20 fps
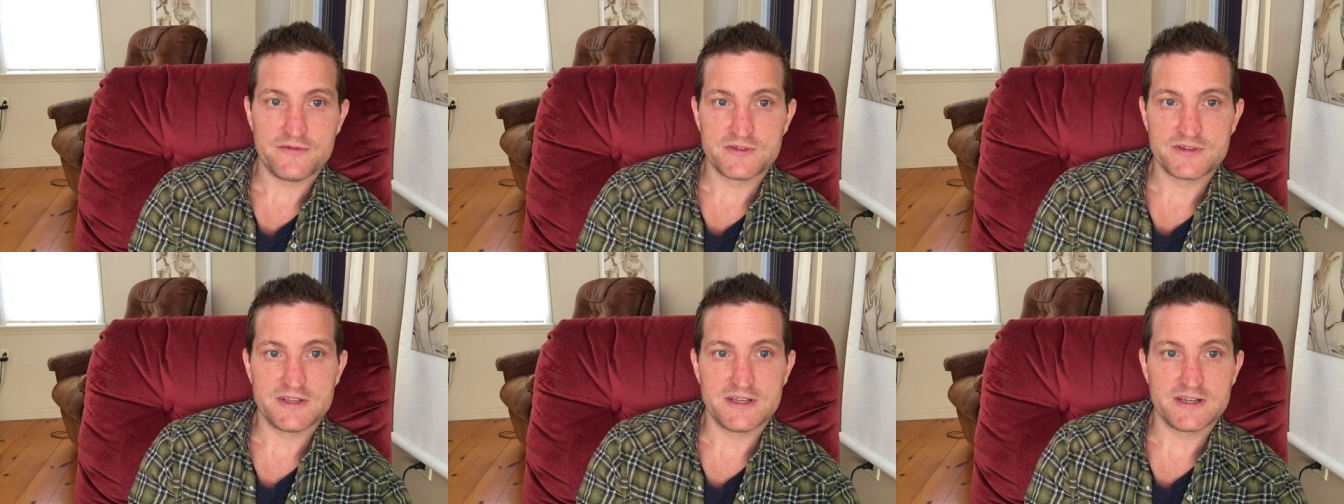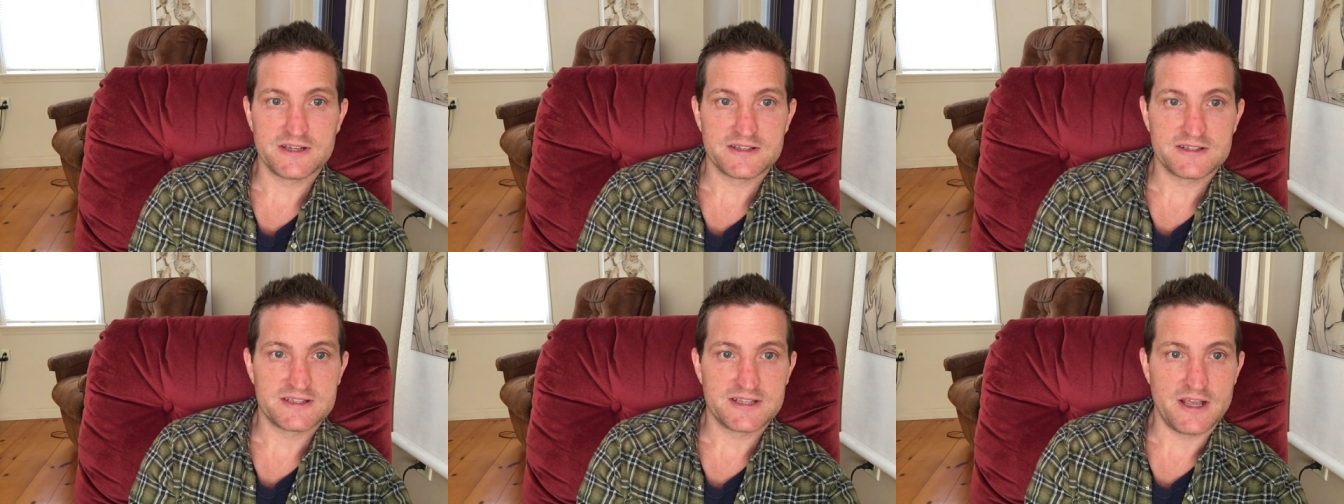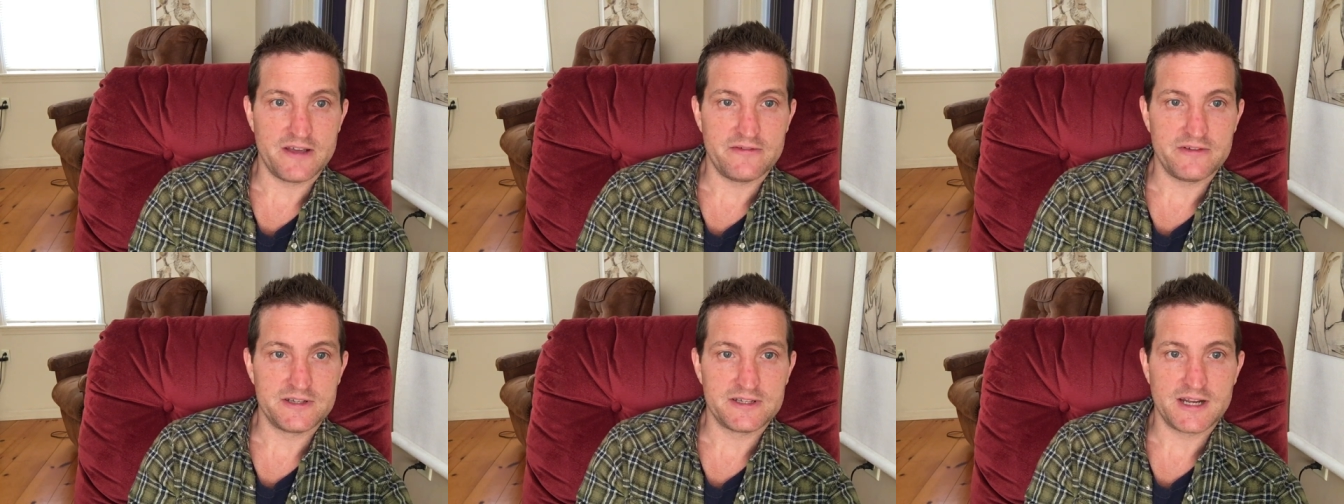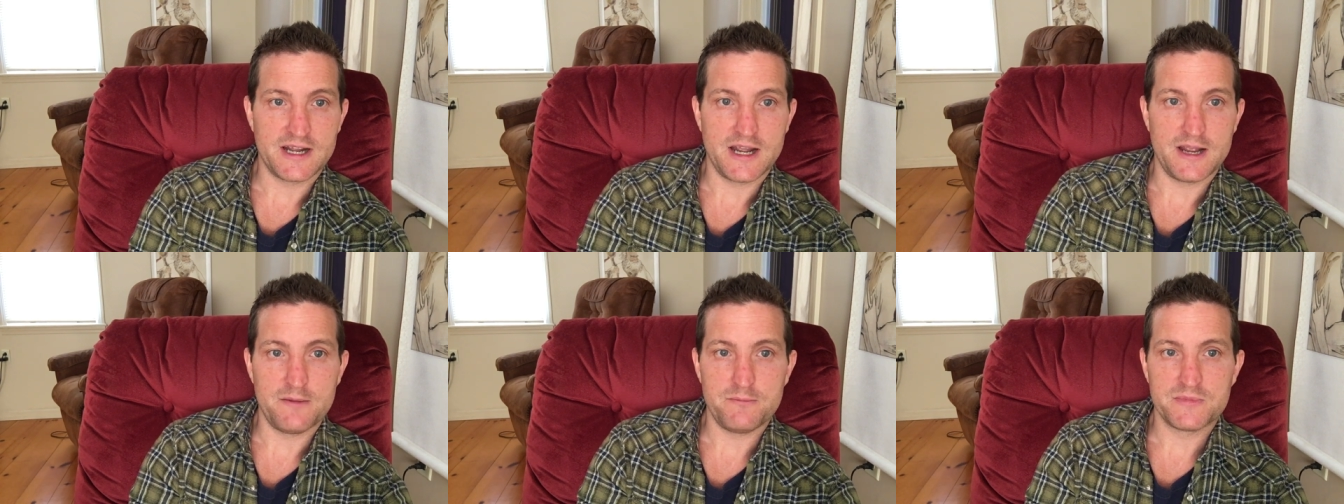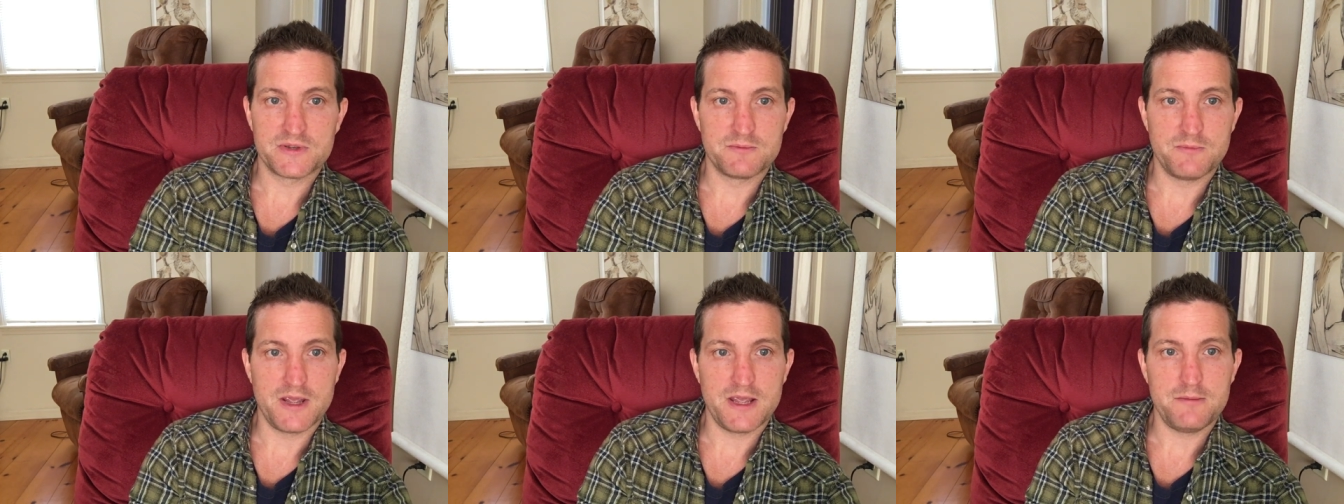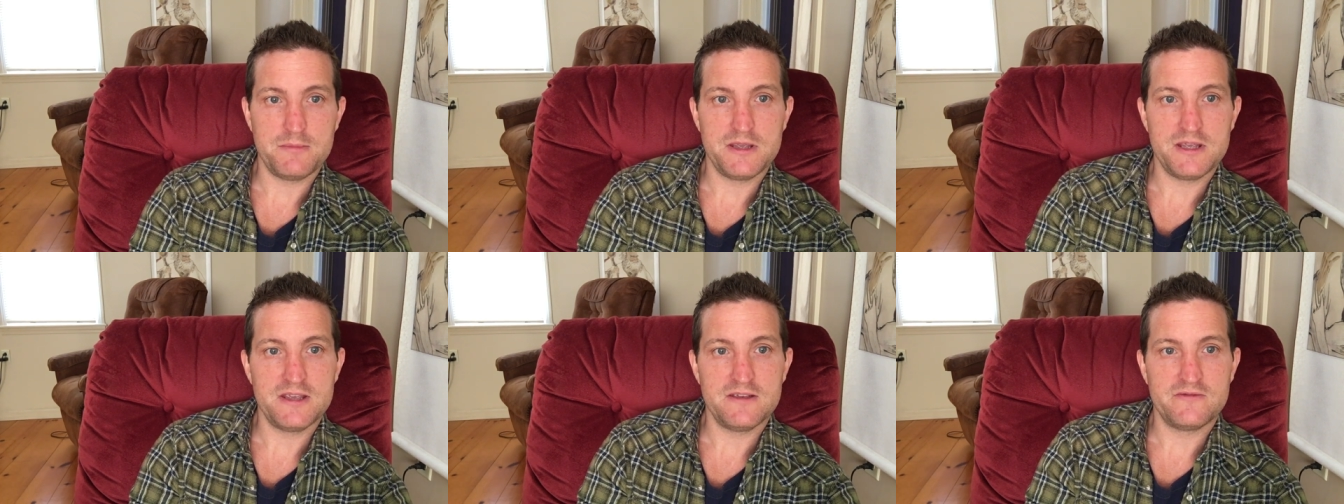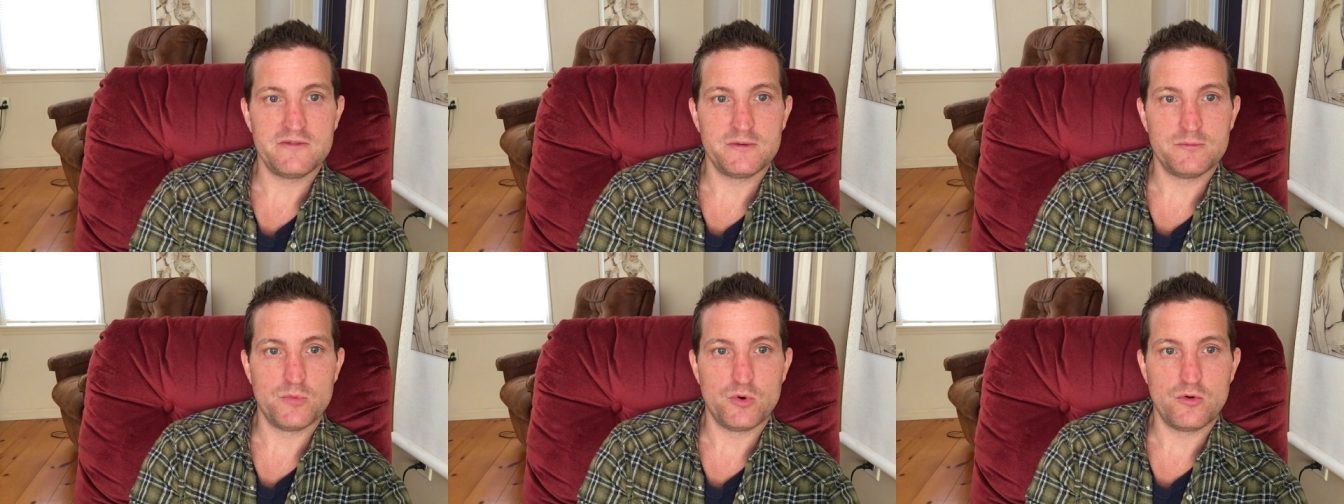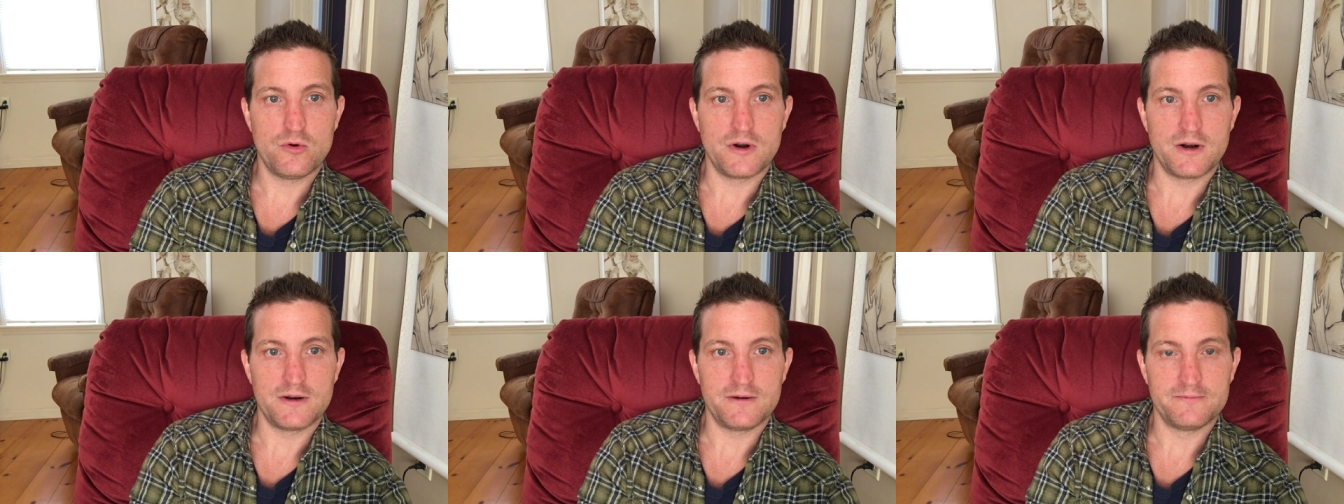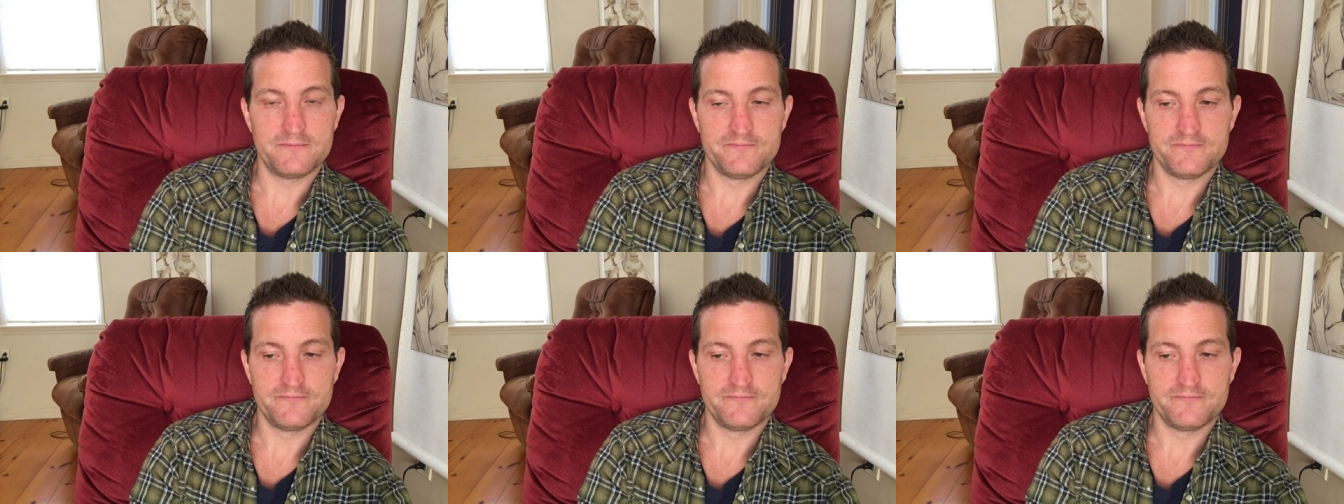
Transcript: six, seven times, maybe even more.